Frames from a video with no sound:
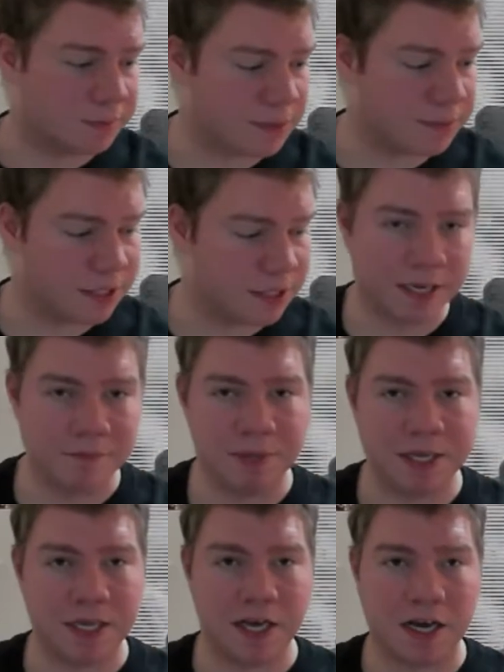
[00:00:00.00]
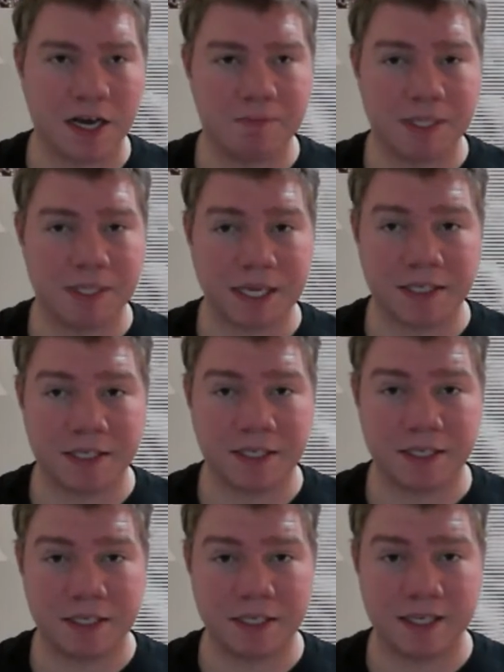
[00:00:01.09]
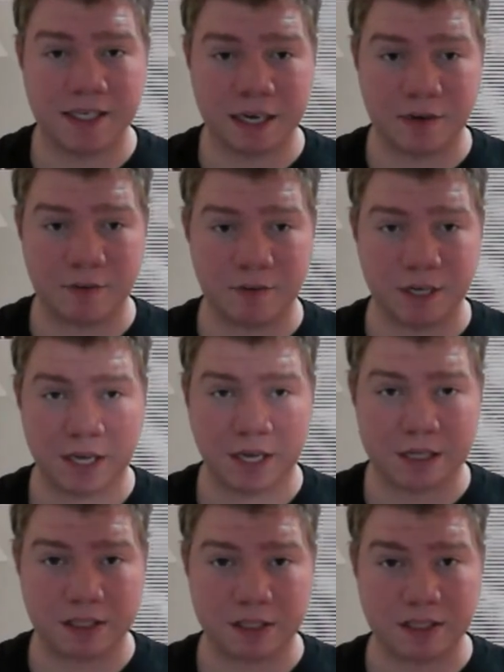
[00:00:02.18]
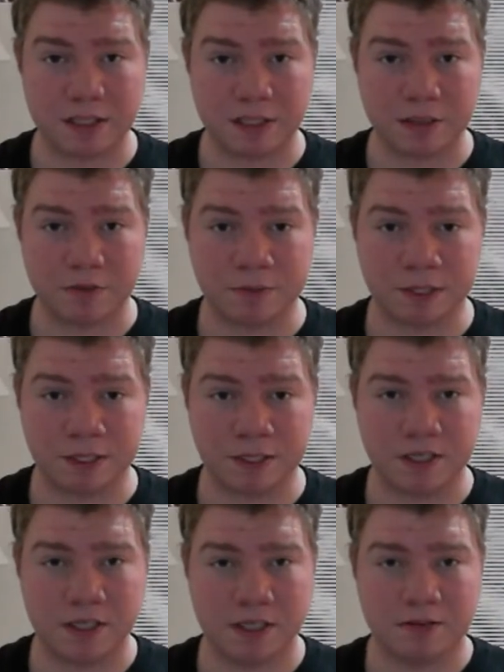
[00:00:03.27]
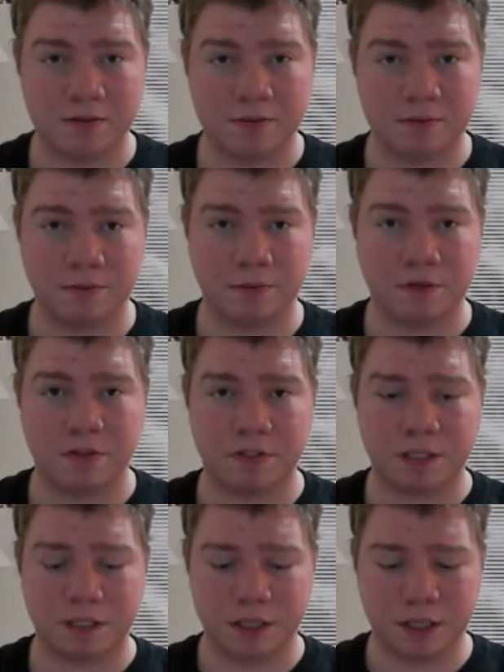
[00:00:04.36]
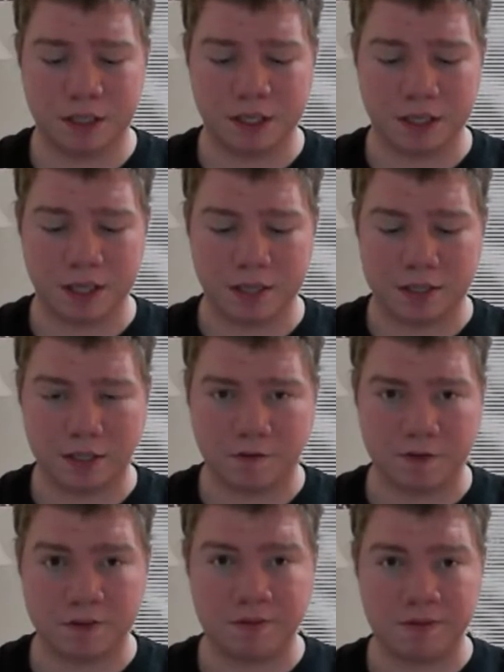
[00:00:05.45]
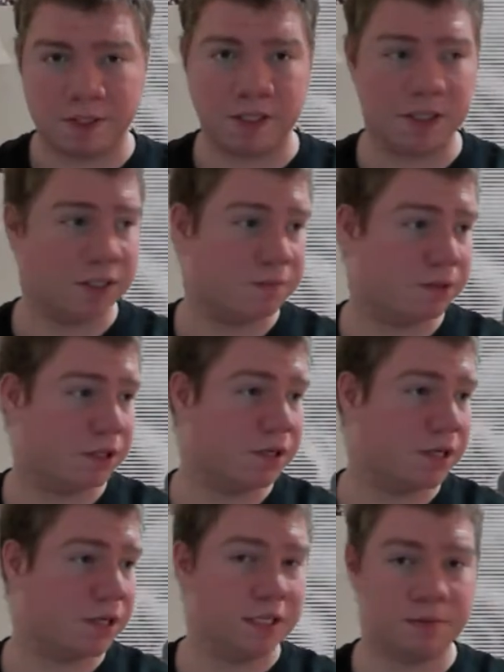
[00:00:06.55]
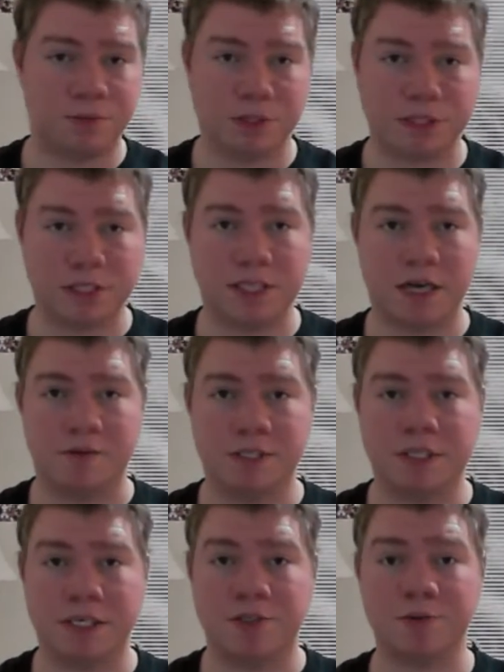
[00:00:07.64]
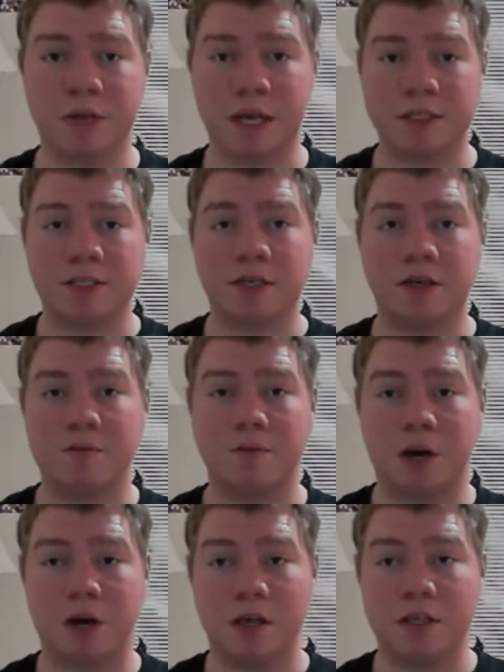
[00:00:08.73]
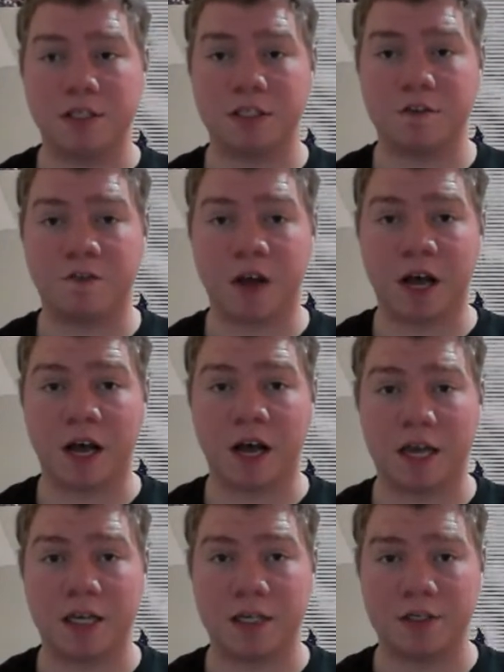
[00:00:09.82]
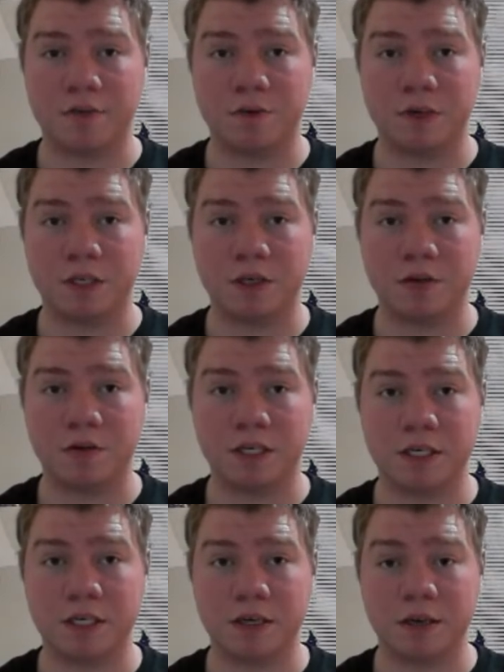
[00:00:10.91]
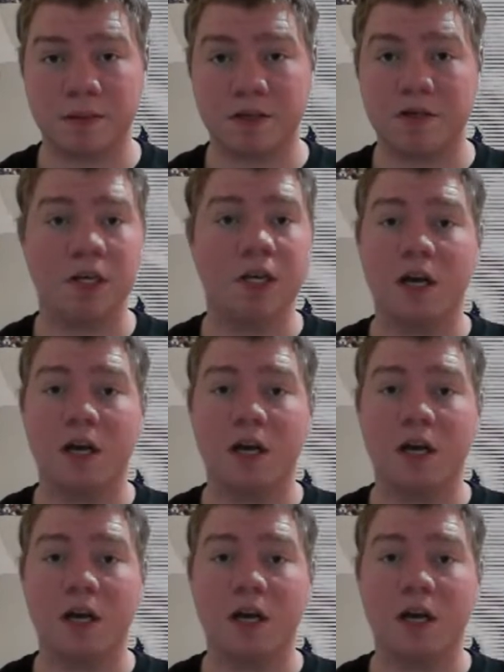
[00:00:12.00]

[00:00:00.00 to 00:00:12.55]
very much a big update to share with you guys a little bit, mostly and stuff. And then put this down because I do got some stuff I do want to go ahead and talk about.